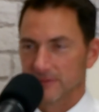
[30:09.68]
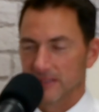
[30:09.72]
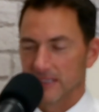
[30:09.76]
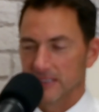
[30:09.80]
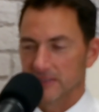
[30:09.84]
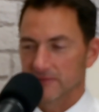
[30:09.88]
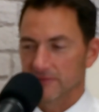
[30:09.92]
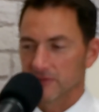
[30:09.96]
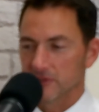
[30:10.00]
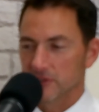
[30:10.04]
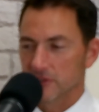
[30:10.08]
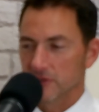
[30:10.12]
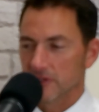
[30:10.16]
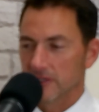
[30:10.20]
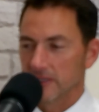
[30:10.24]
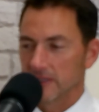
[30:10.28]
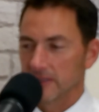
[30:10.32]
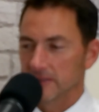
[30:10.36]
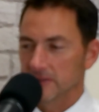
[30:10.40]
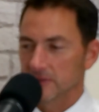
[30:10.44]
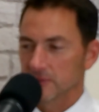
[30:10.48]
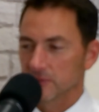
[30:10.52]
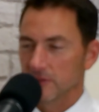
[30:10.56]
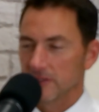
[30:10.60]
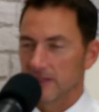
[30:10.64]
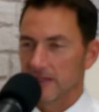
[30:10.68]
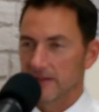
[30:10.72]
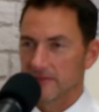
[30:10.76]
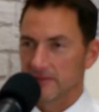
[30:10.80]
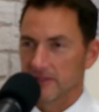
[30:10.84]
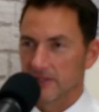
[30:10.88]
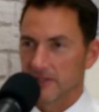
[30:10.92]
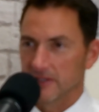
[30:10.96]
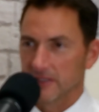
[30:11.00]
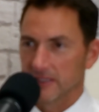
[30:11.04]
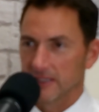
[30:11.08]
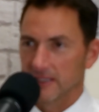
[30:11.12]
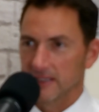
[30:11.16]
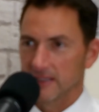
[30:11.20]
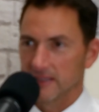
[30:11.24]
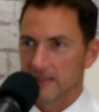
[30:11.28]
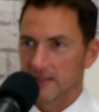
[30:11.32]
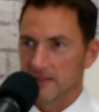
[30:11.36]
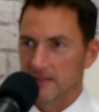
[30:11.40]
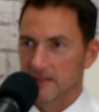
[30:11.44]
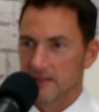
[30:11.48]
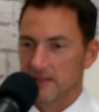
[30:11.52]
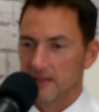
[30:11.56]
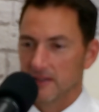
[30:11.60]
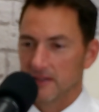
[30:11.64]
Thanks for joining us. We'll have you on
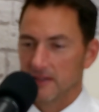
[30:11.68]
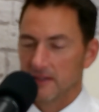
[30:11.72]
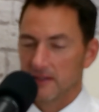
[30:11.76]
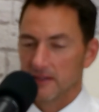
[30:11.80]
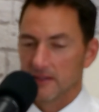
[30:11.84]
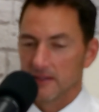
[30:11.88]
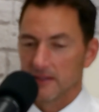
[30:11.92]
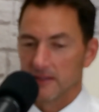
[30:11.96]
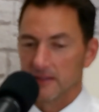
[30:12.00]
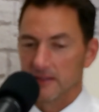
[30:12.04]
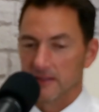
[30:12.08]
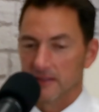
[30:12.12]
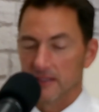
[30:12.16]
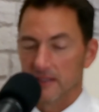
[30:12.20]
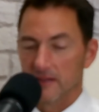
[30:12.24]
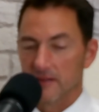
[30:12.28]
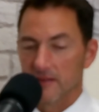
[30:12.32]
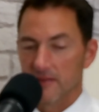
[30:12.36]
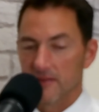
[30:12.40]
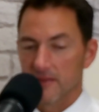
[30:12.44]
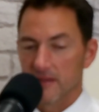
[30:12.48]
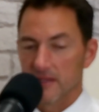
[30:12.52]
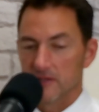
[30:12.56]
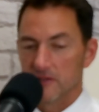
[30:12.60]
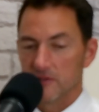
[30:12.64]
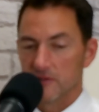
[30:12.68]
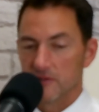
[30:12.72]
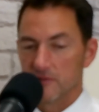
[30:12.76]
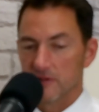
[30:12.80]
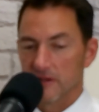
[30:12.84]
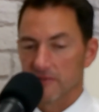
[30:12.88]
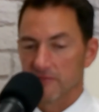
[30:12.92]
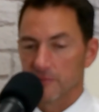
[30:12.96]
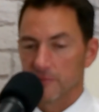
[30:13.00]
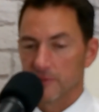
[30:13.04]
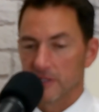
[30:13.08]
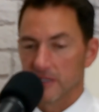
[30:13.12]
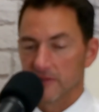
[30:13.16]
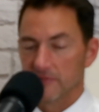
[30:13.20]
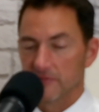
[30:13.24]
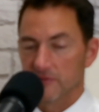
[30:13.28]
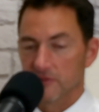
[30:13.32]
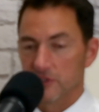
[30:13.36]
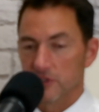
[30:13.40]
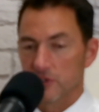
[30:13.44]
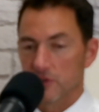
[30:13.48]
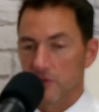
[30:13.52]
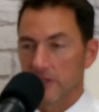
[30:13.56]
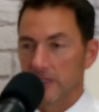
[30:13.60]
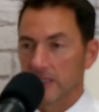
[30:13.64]
again. Again, thank you everybody for
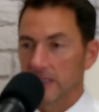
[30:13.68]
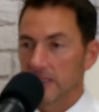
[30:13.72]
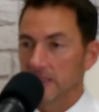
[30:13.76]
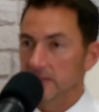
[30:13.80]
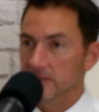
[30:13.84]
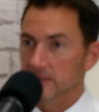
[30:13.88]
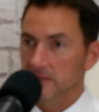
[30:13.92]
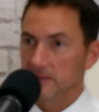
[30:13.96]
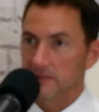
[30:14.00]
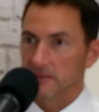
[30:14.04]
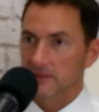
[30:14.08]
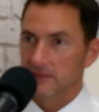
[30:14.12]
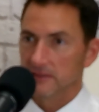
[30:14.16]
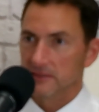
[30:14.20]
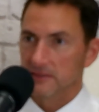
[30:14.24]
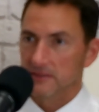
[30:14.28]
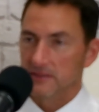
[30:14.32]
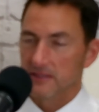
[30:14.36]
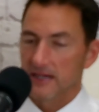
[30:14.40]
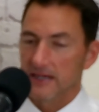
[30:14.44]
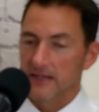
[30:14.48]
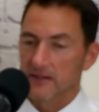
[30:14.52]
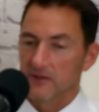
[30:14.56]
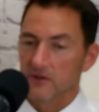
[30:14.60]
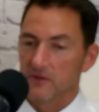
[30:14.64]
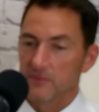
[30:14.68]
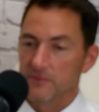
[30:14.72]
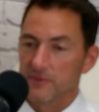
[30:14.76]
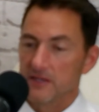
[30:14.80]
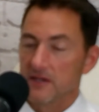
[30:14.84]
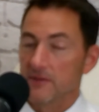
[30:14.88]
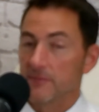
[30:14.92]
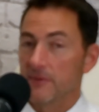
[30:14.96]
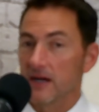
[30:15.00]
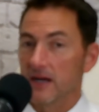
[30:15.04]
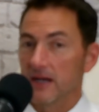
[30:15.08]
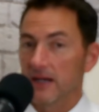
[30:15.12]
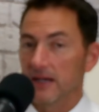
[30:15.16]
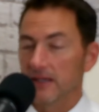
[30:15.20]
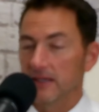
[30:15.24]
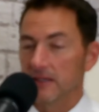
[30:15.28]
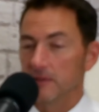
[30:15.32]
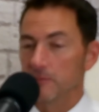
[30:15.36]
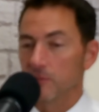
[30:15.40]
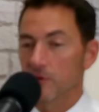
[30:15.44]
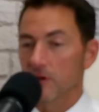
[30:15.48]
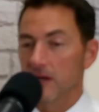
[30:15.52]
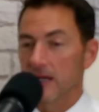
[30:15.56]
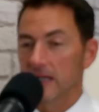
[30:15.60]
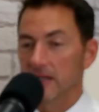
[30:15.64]
joining us. This is Idaho BMI
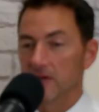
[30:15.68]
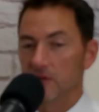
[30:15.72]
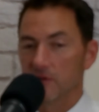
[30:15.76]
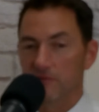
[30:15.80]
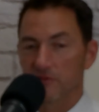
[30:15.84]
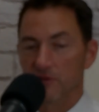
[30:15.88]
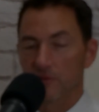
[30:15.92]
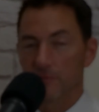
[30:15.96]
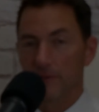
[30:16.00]
and Brain Over